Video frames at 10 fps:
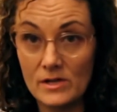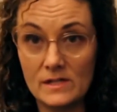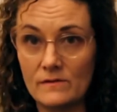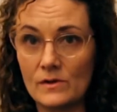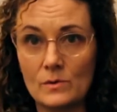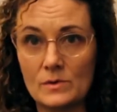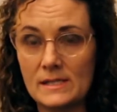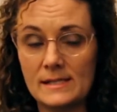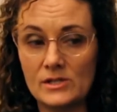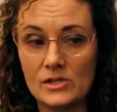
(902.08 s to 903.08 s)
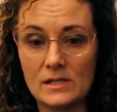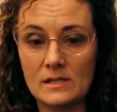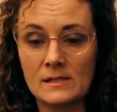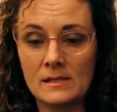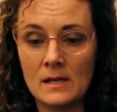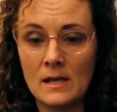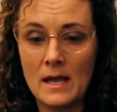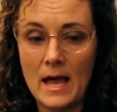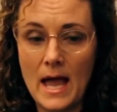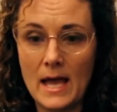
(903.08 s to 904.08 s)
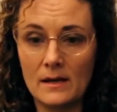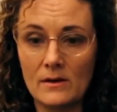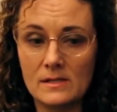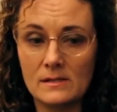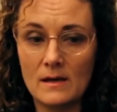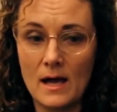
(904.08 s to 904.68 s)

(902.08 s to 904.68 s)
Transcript: difficult decisions, and